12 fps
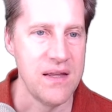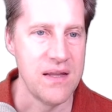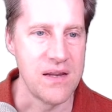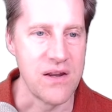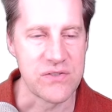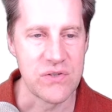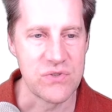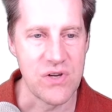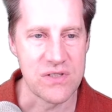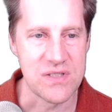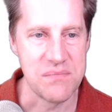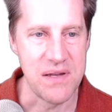He also
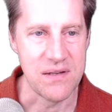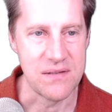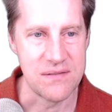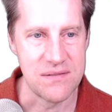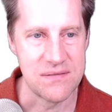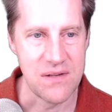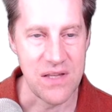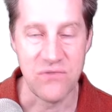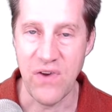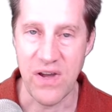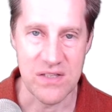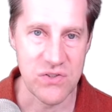talks about
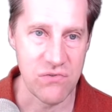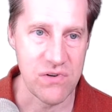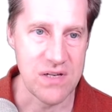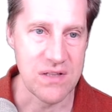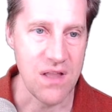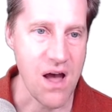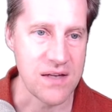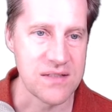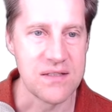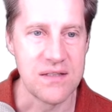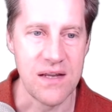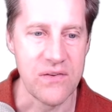advisory
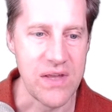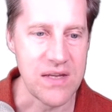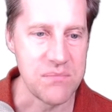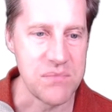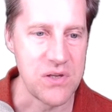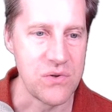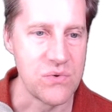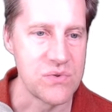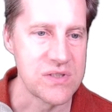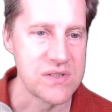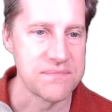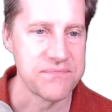locks and how they can be
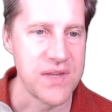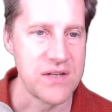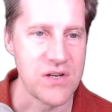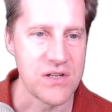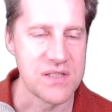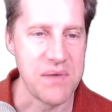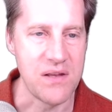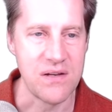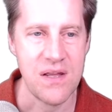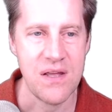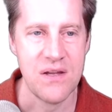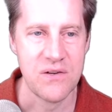used. He talks about
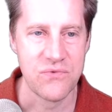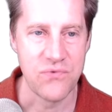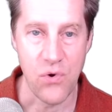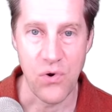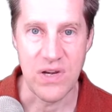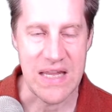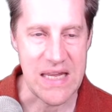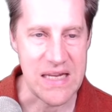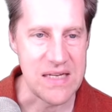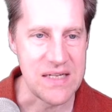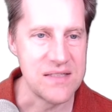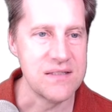foreign
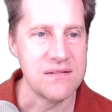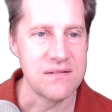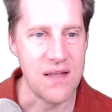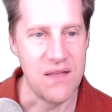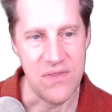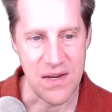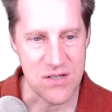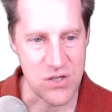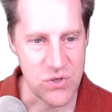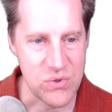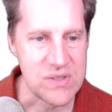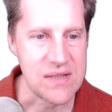keys and the
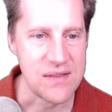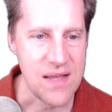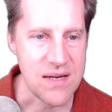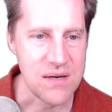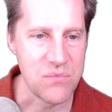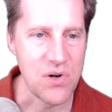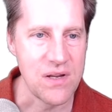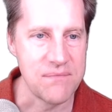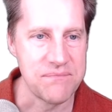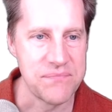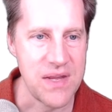issues they can bring.